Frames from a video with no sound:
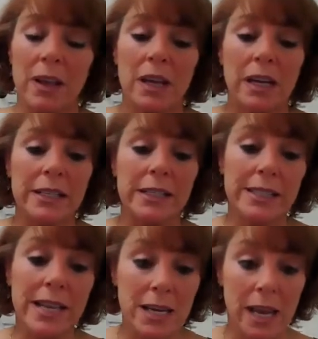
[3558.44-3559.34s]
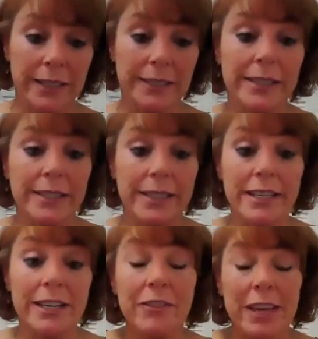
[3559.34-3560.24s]
And Sedna is a
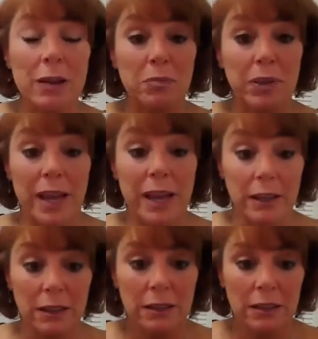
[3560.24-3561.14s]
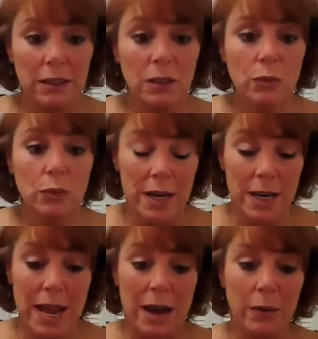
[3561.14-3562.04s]
significant player right
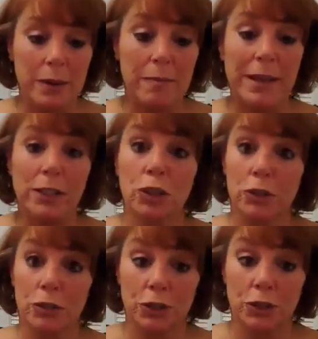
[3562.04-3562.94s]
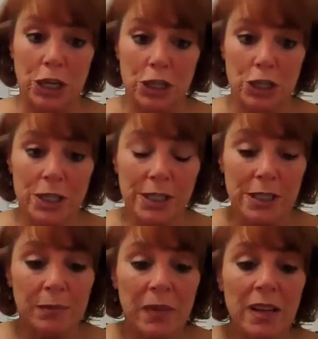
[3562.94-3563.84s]
now in major Earth changes.
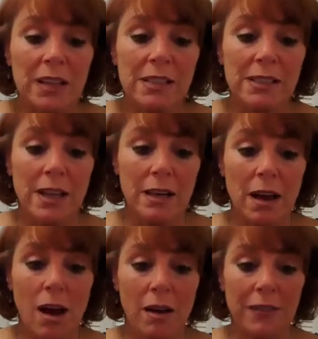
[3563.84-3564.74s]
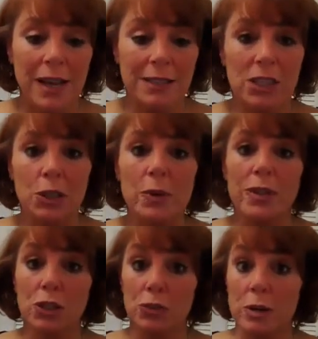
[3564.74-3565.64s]
Sedna often has to do with
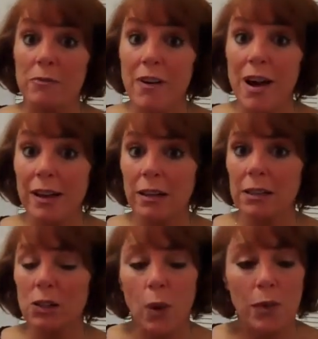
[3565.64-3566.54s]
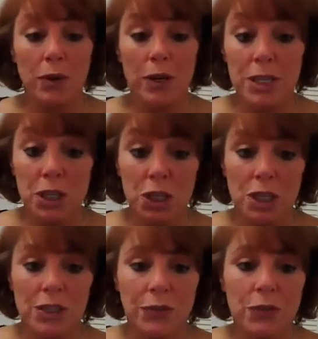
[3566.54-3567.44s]
extreme fires, weather
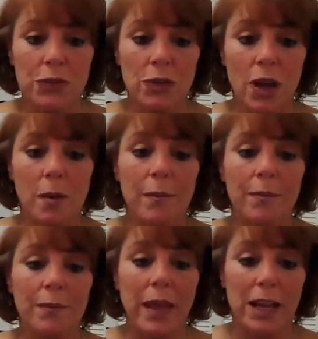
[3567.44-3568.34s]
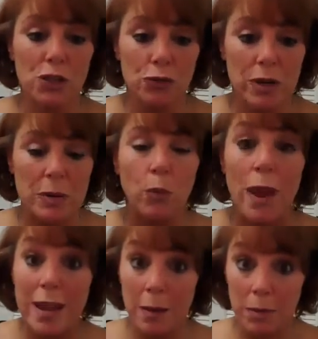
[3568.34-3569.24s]
conditions, extreme
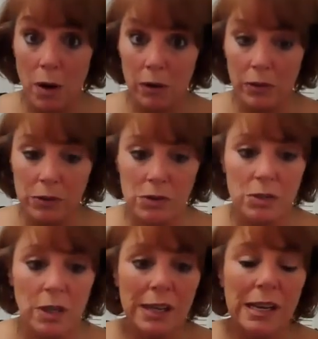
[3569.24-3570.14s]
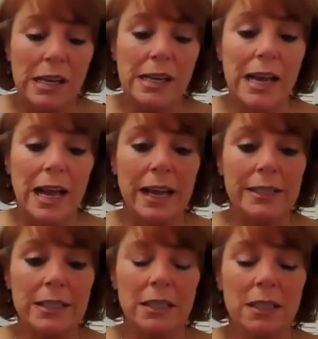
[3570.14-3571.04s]
wake-up calls.
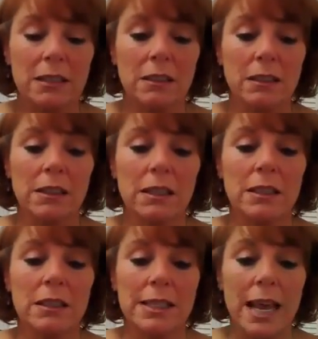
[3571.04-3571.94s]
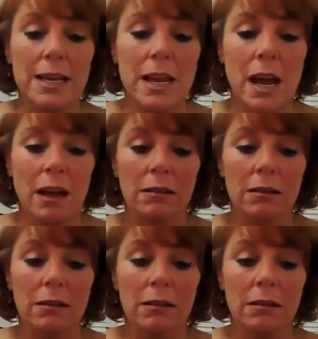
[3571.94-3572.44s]
And Sedna